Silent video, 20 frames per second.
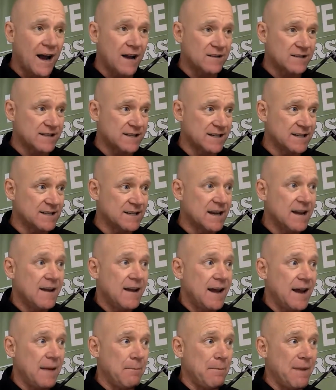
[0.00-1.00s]
houses
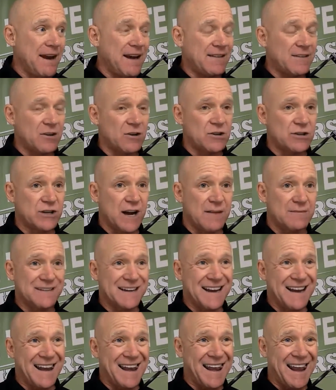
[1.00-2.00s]
and make their
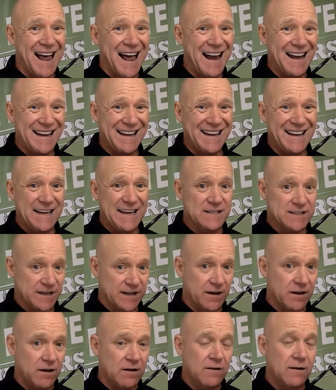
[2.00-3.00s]
jobs a lot
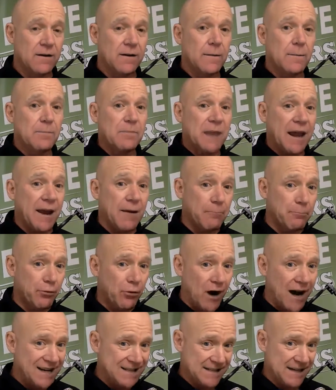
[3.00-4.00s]
easier and
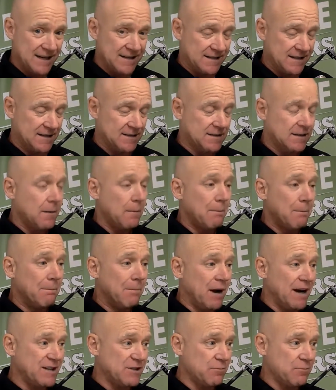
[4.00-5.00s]
processes
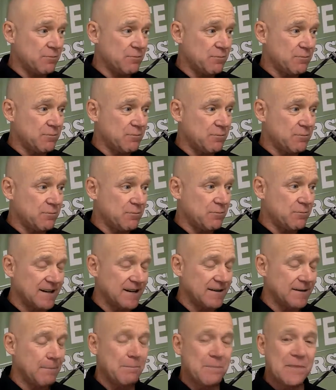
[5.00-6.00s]
much more
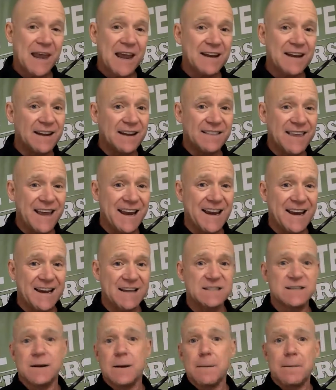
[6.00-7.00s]
efficient. And the thing
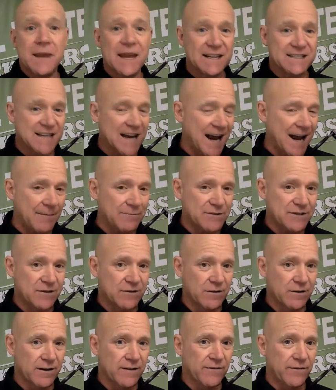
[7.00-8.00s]
is, it's
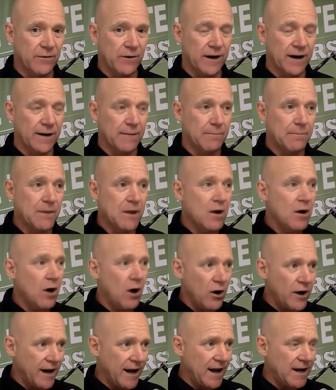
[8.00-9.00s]
absolutely free.
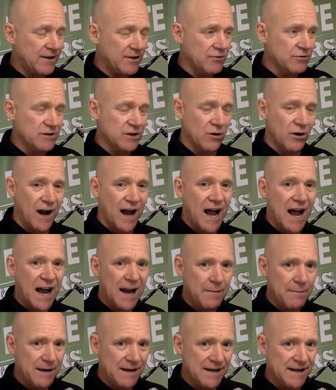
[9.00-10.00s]
All you got to do is go to
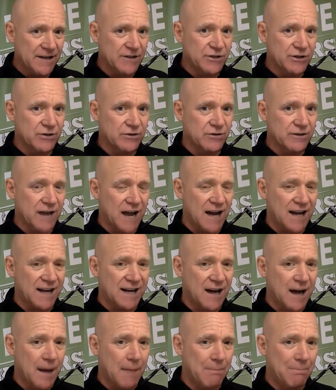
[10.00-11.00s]

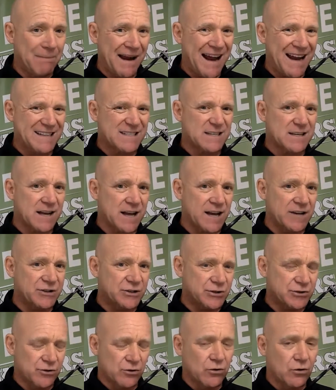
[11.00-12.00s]
hibandigital.com
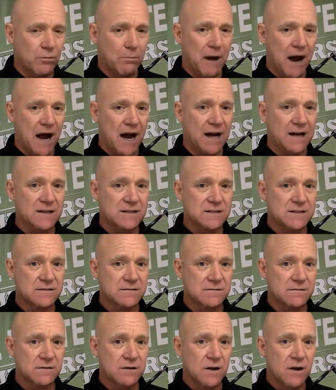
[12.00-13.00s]
backslash toolbox